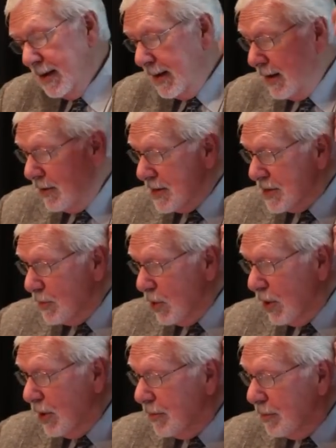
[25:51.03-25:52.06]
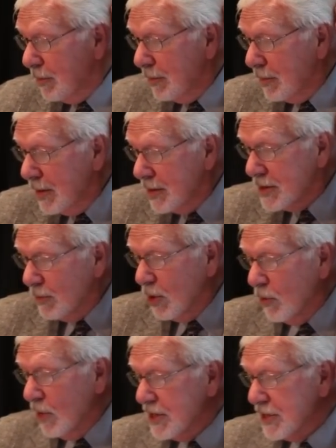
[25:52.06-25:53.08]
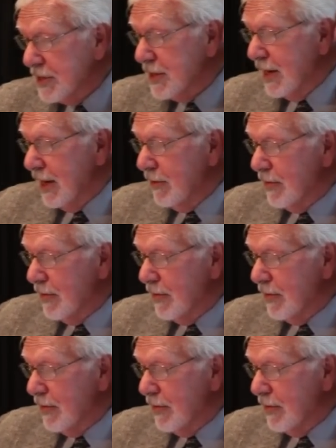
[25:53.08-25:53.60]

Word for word: Here is a more, here's a more recent study